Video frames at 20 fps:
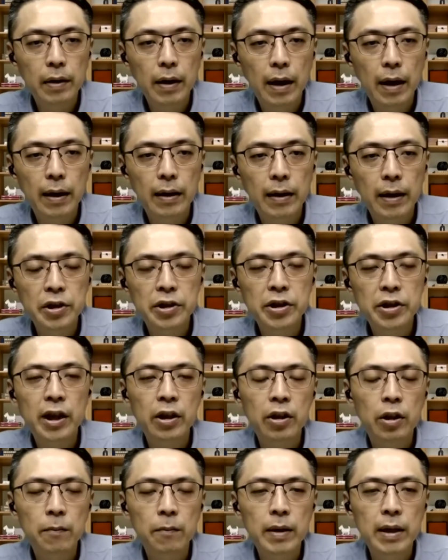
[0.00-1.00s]
And HDA
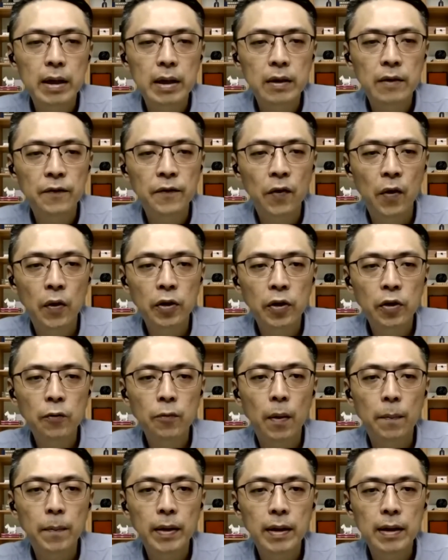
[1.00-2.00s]
normally is for new
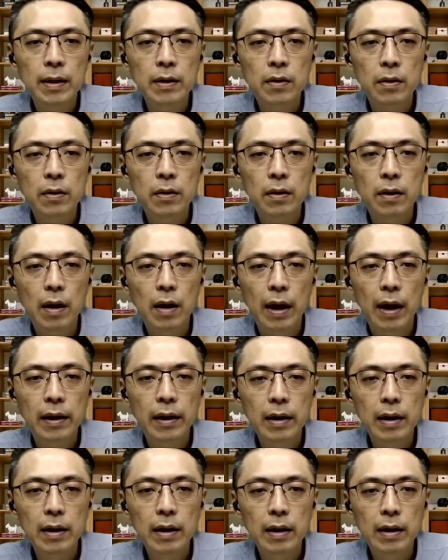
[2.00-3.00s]
properties
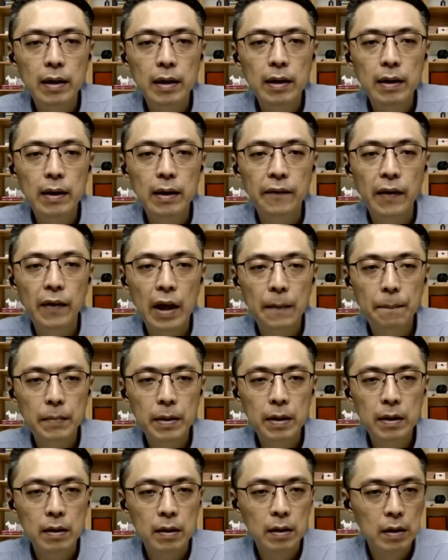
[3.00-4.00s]
under
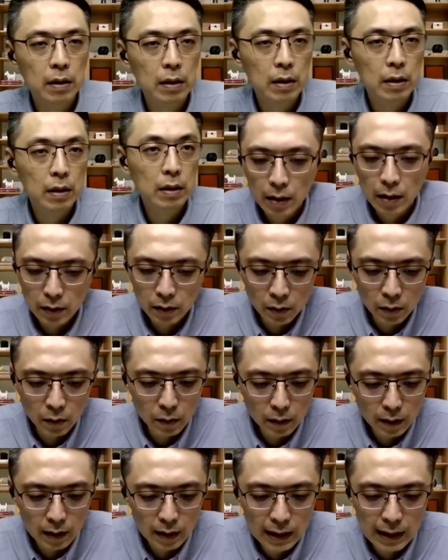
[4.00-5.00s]
developer.
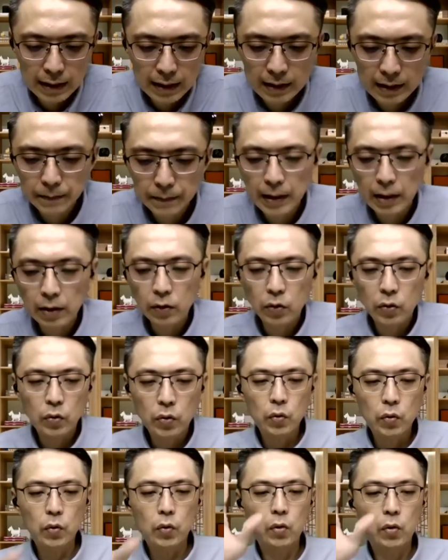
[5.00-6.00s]
So leads me
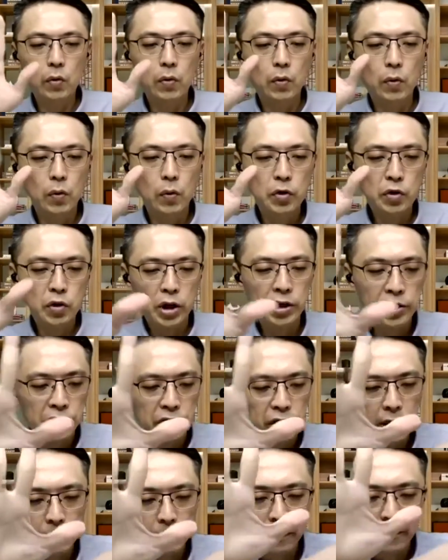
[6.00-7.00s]
to
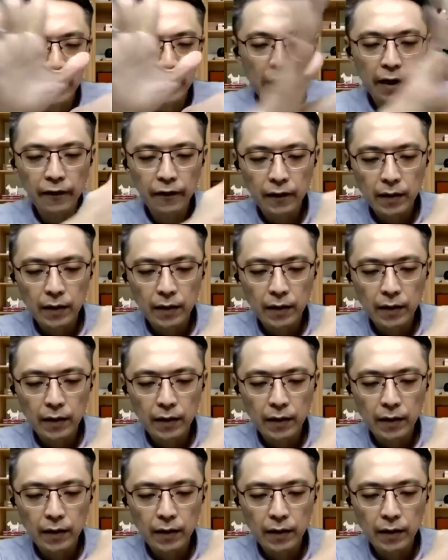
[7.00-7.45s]
strategy number 5.